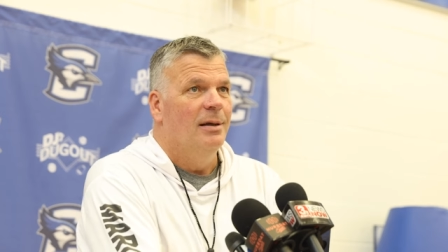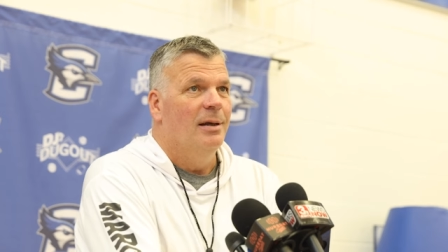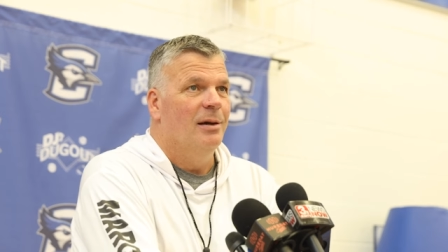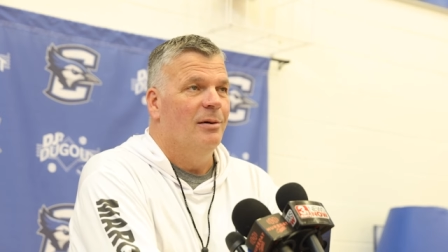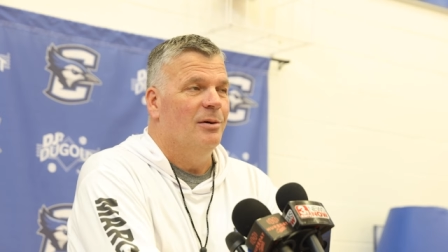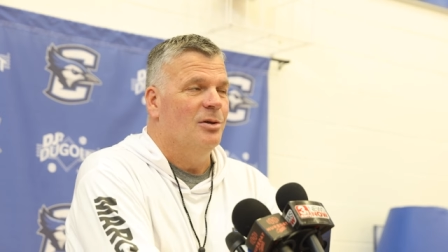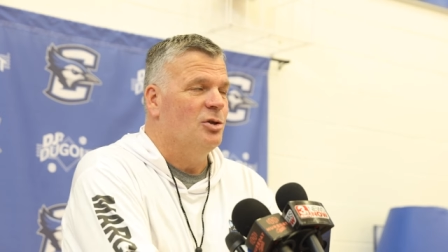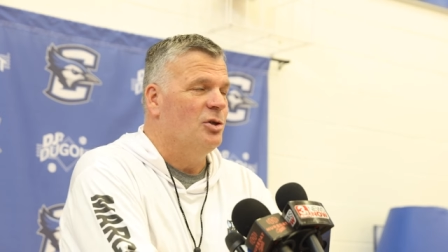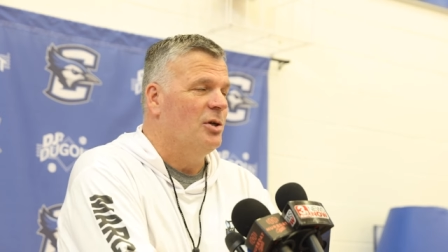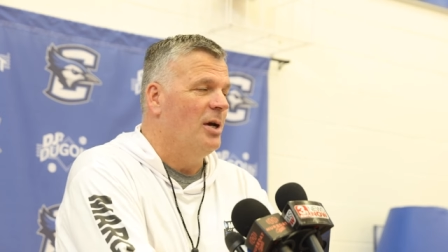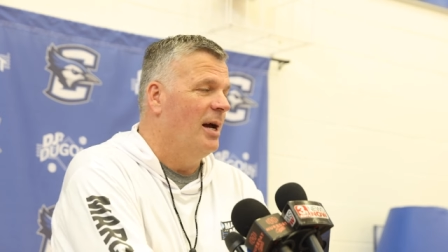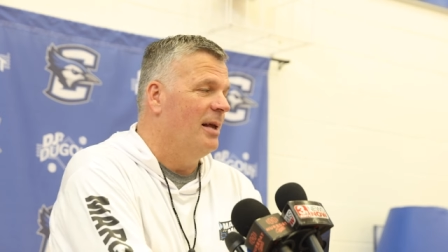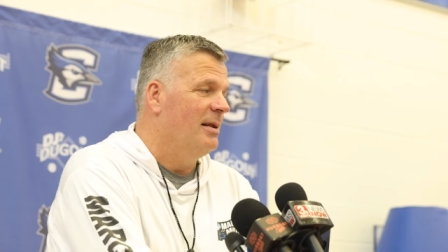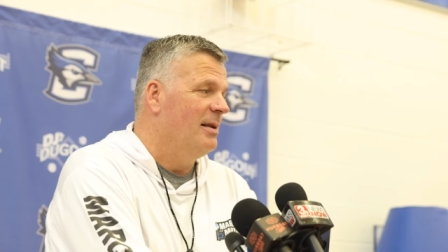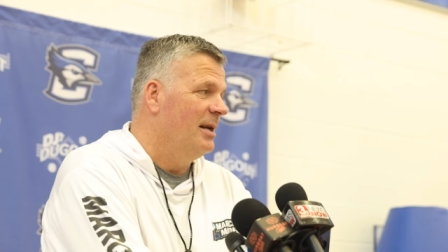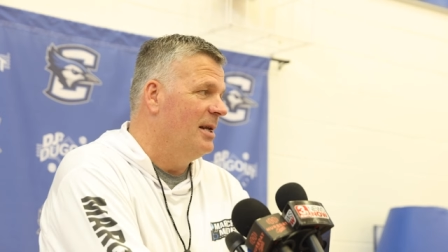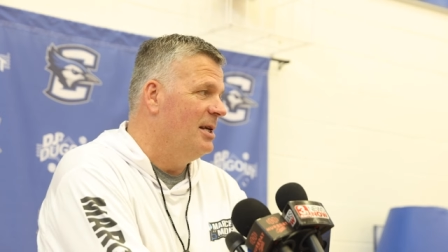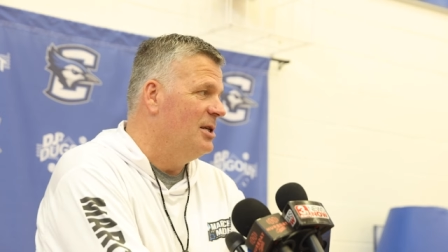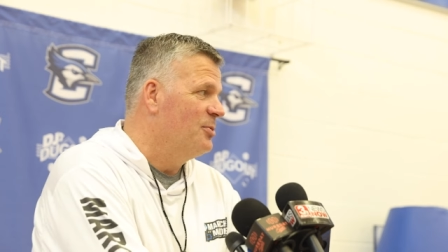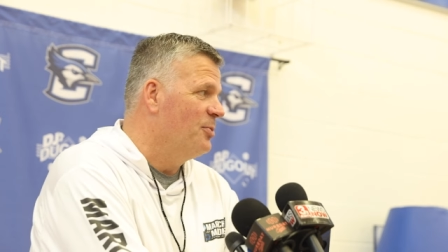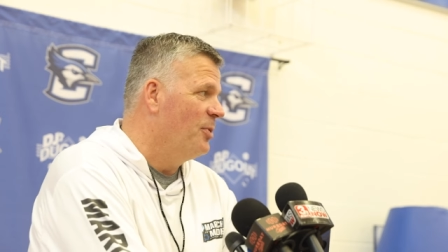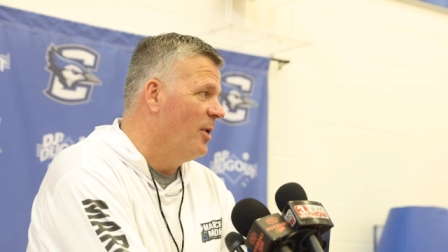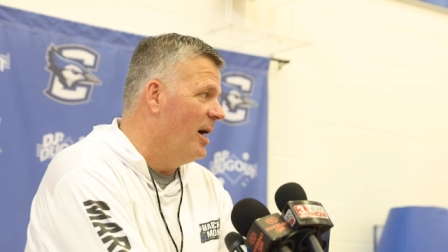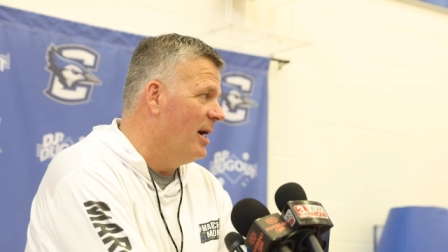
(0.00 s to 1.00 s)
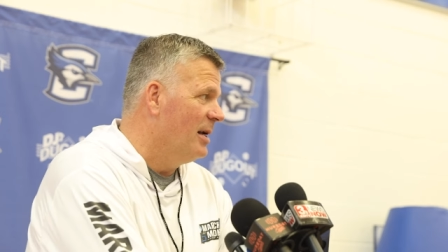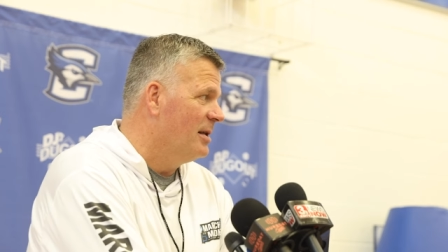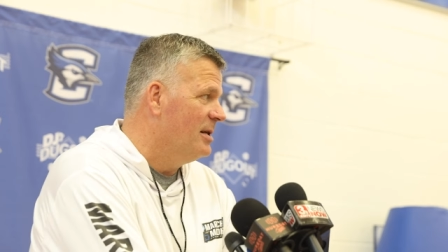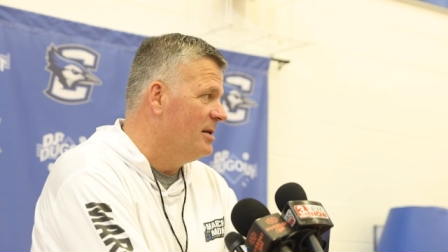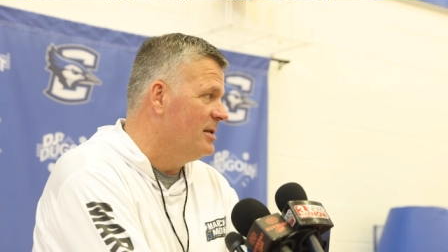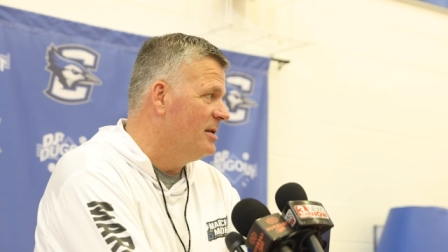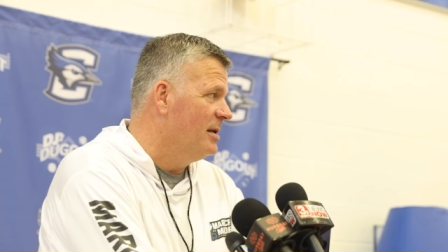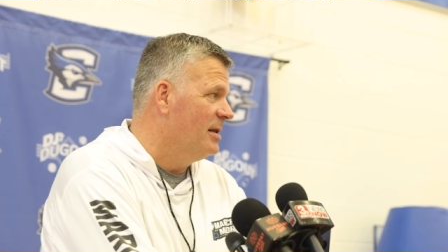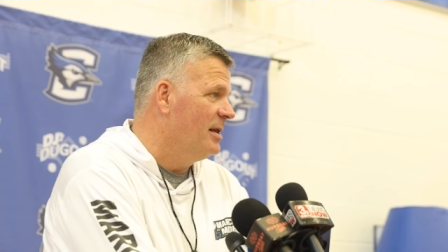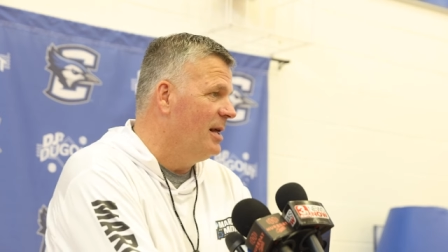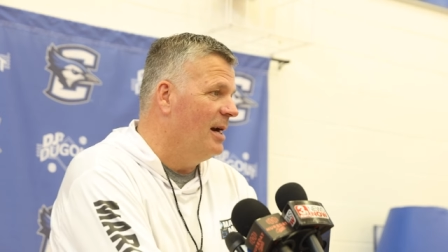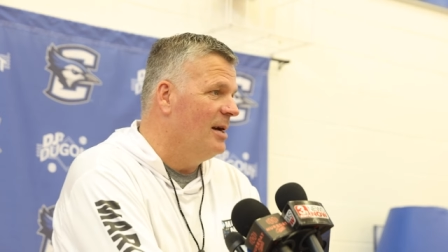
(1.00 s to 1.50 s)
a shot that he's
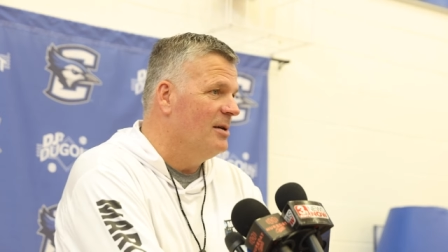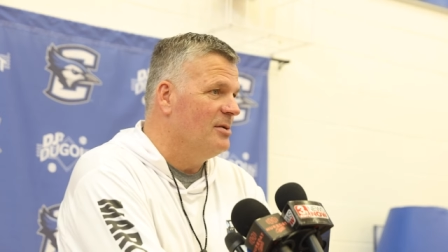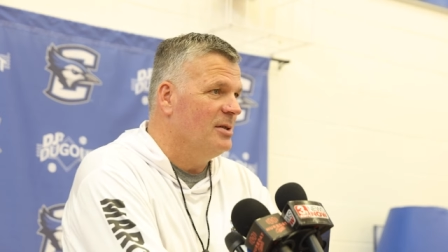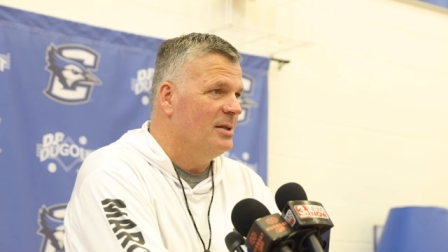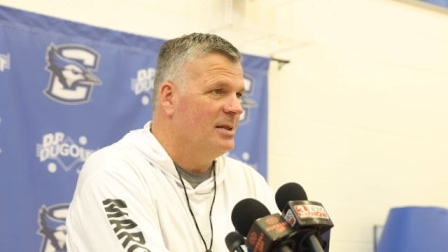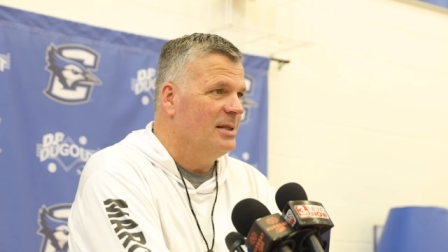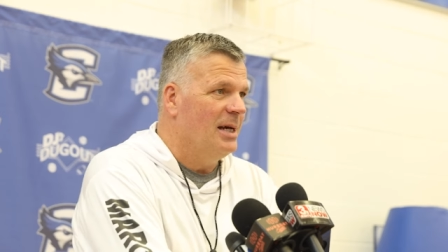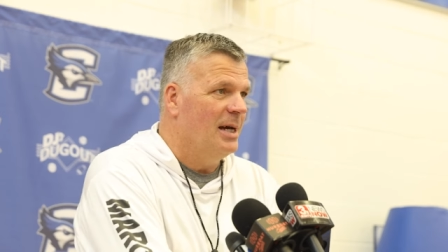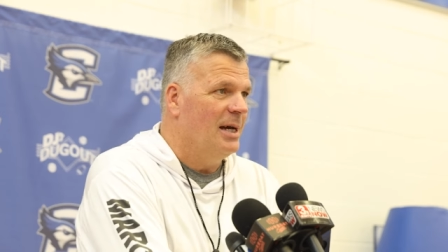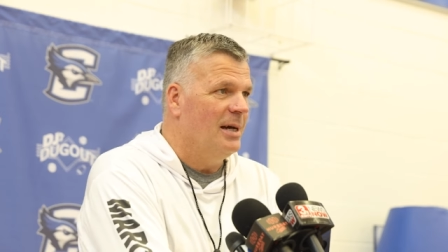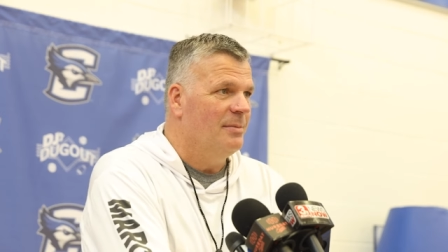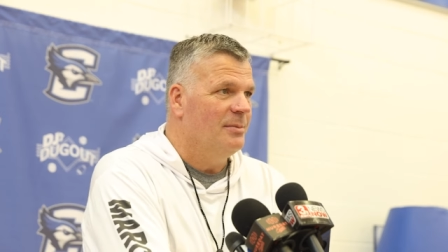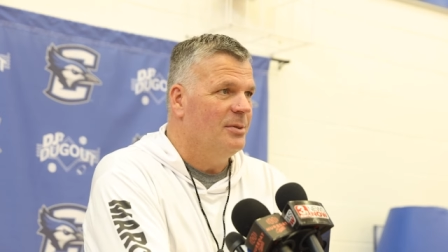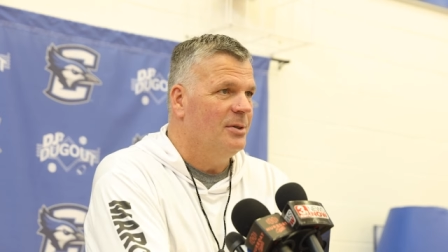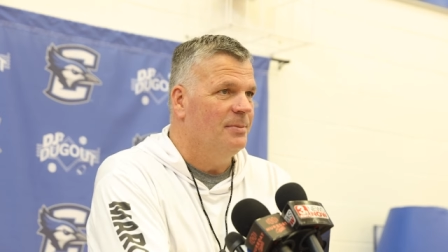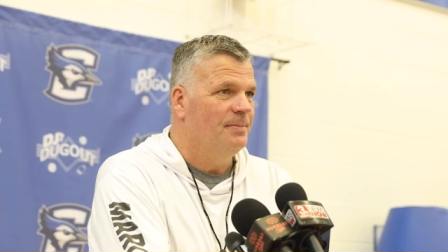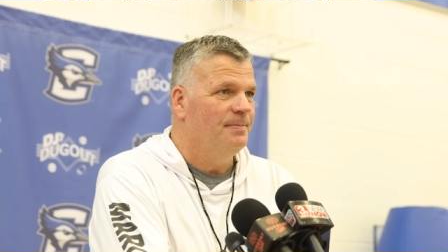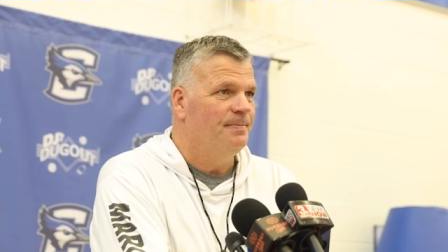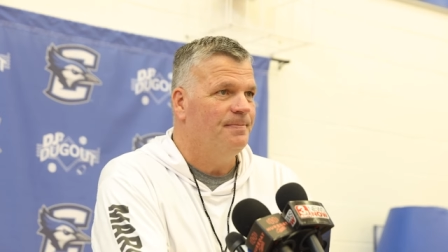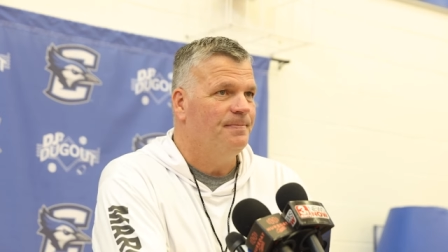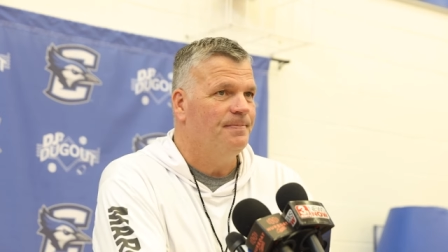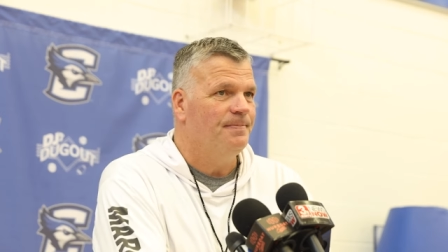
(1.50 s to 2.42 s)
practiced 1,000 times.